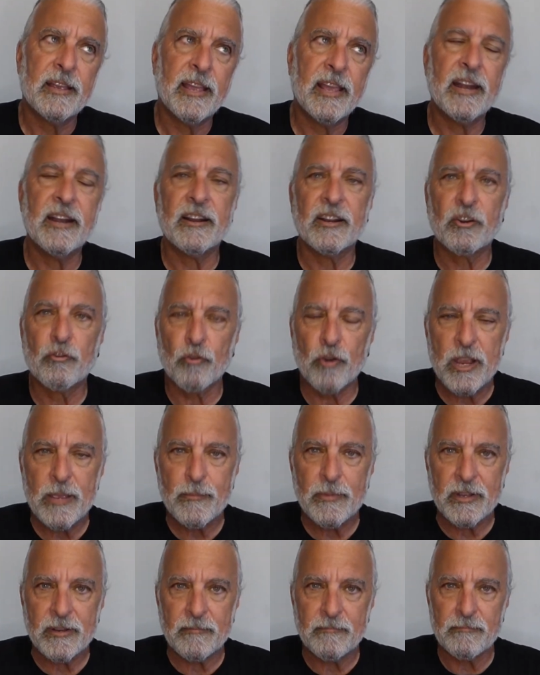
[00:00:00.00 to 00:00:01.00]
in an
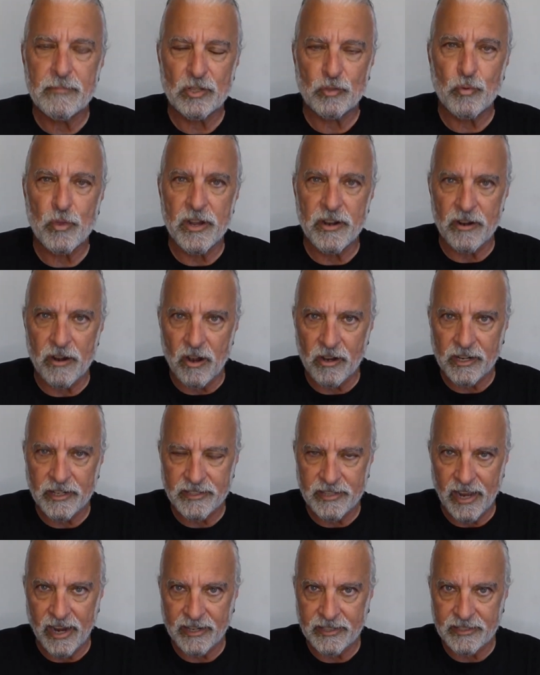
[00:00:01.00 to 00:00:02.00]
agreement between an
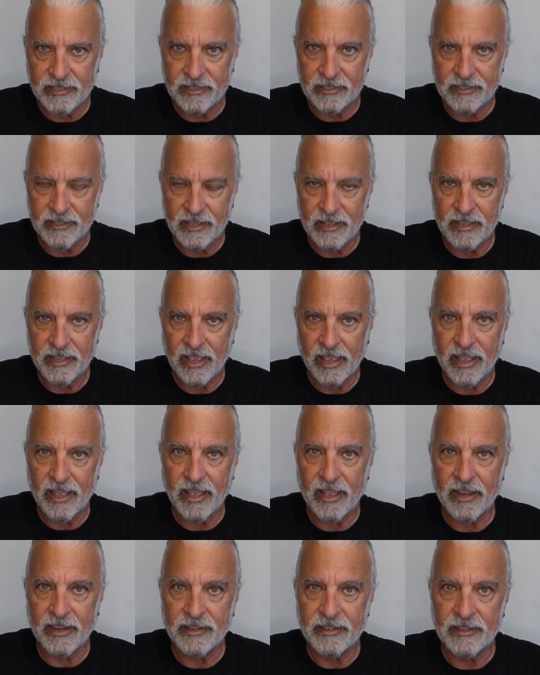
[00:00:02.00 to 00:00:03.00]
architect
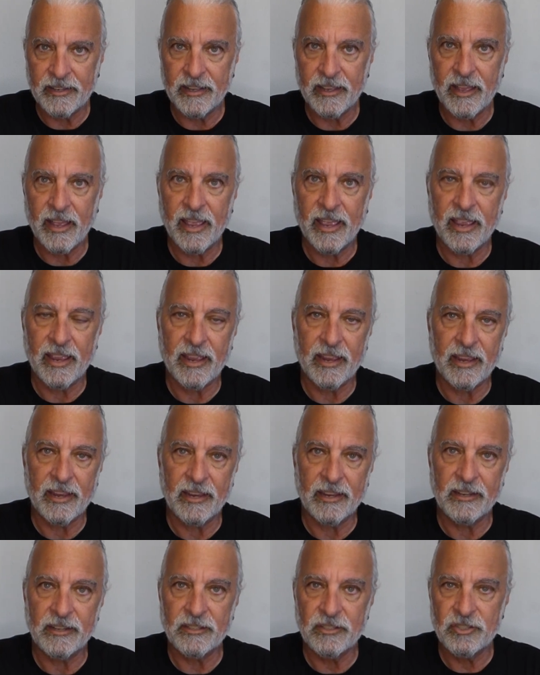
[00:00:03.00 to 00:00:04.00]
and
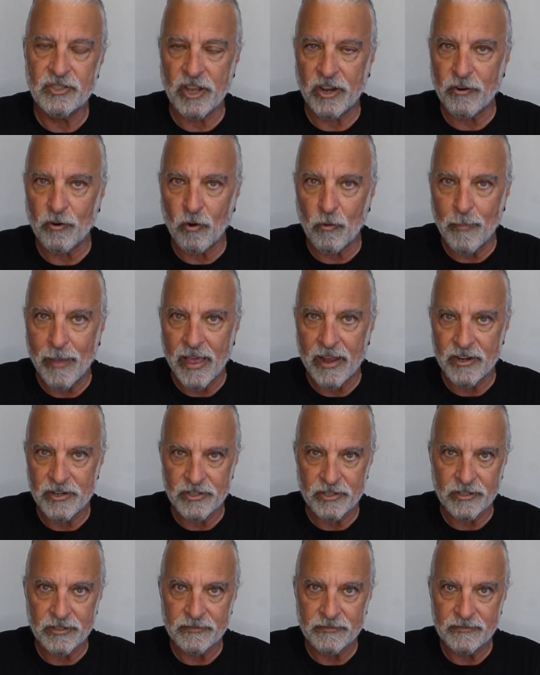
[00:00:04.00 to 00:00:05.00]
a general
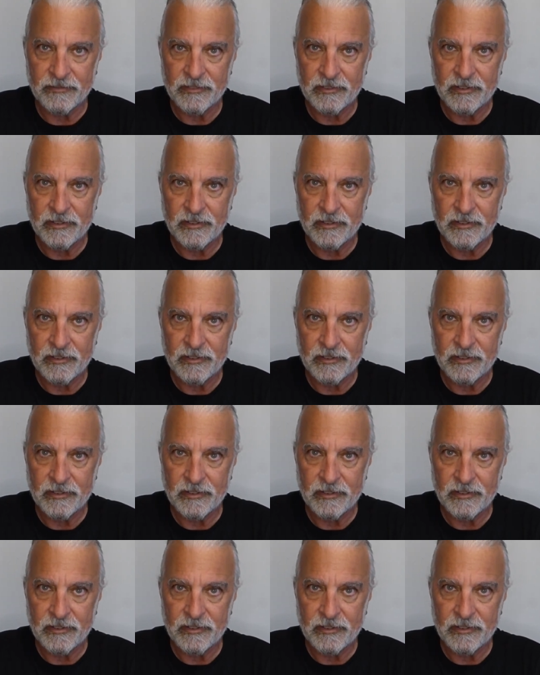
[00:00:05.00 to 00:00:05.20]
manager,